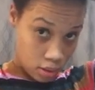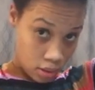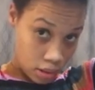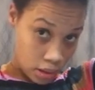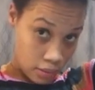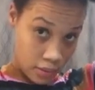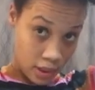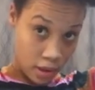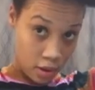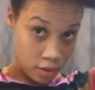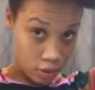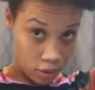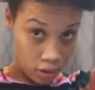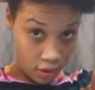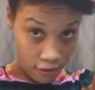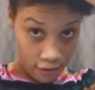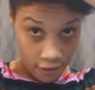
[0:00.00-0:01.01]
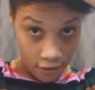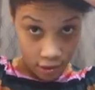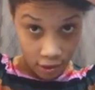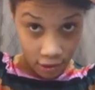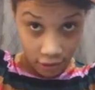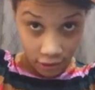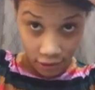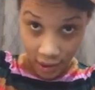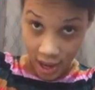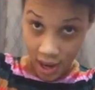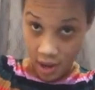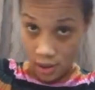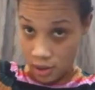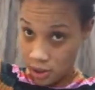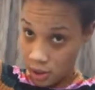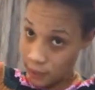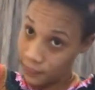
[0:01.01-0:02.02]
me go to from the
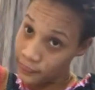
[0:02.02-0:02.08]
front,